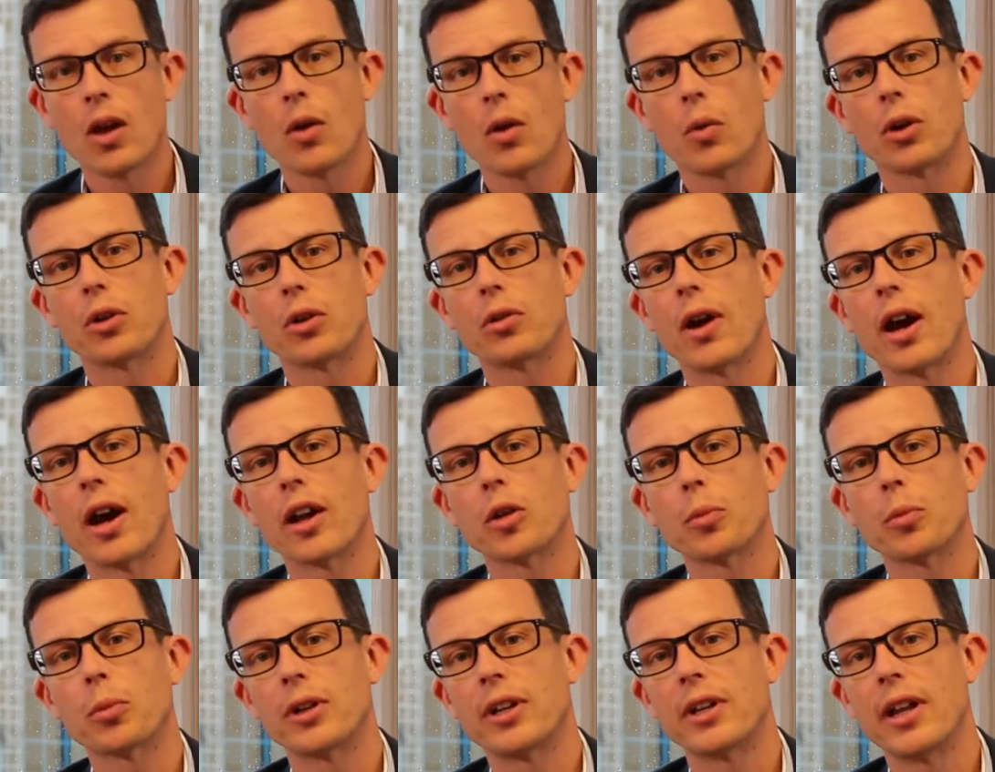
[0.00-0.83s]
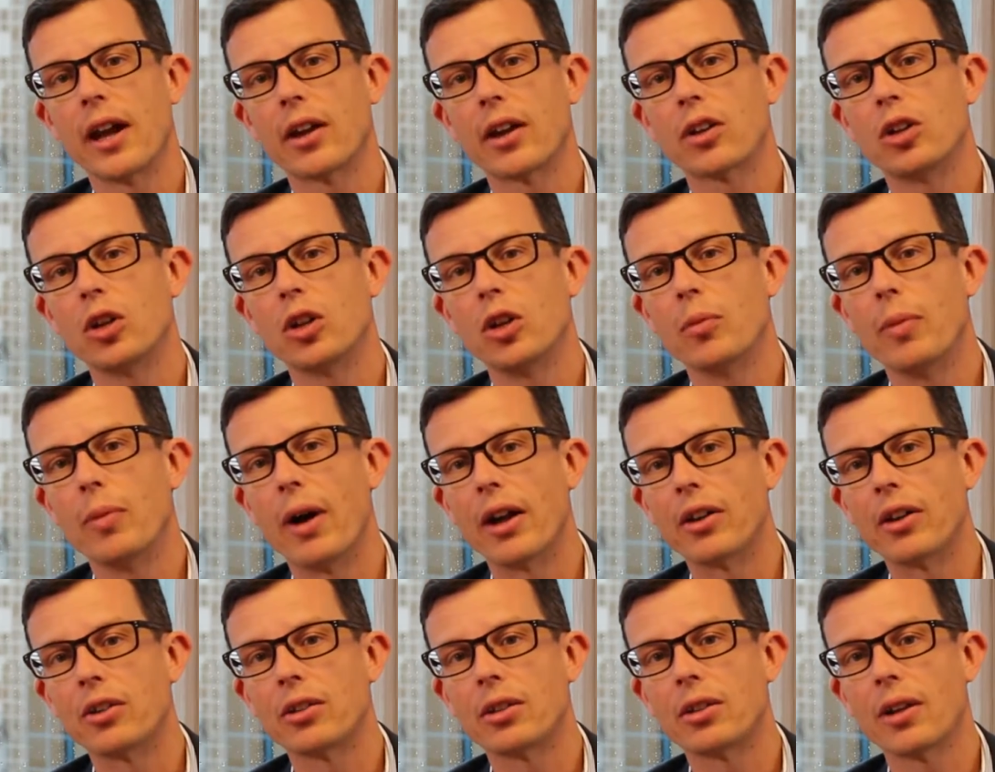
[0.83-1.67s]
We're trying to protect too
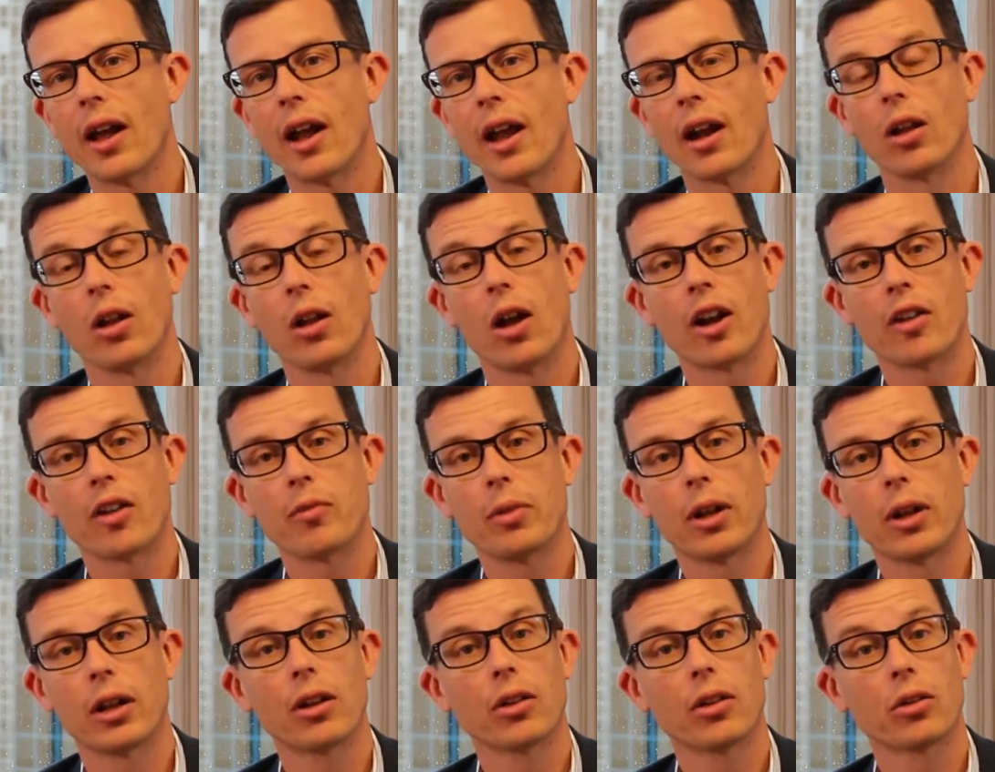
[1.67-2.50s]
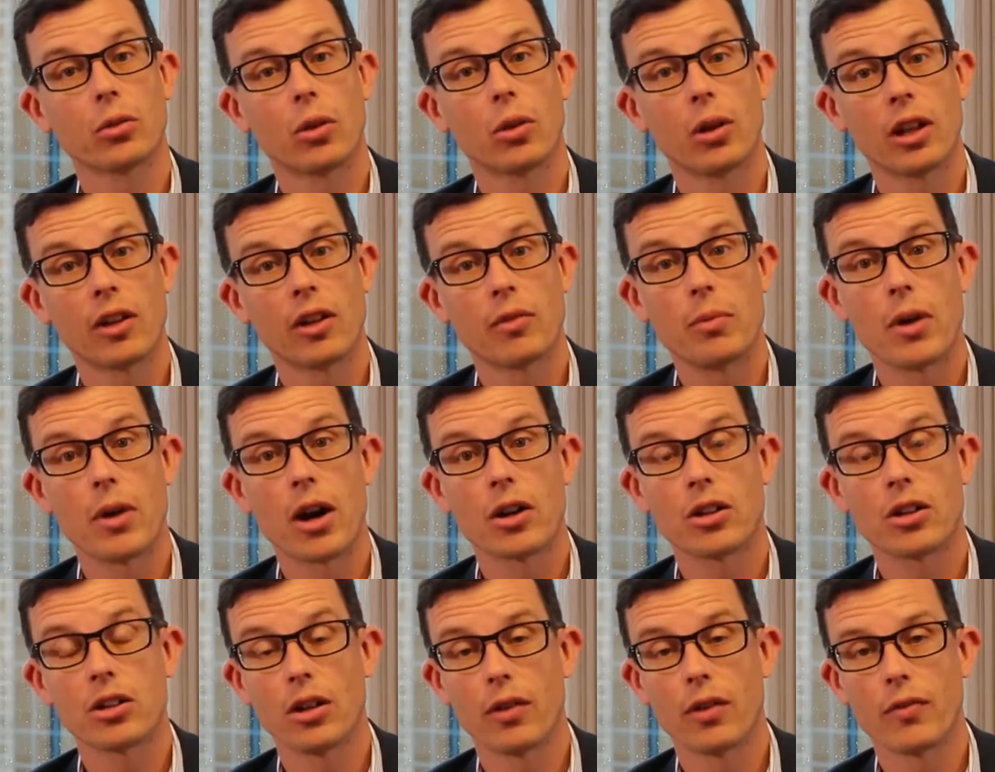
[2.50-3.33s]
much, and a lot of buildings are only of
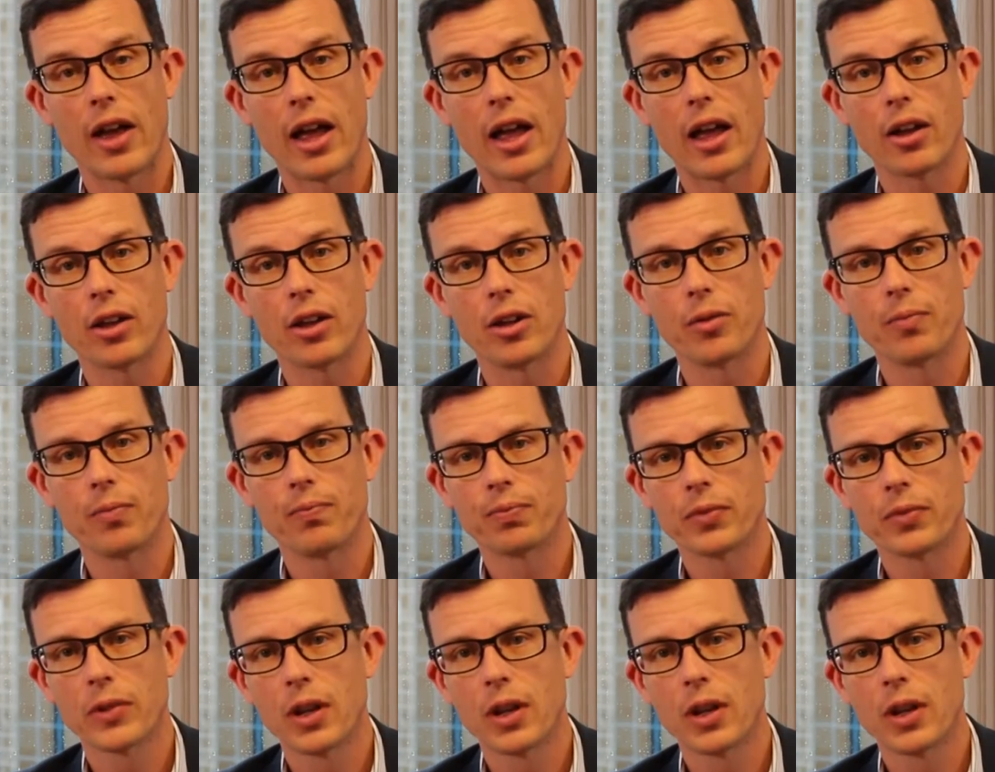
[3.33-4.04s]
marginal value.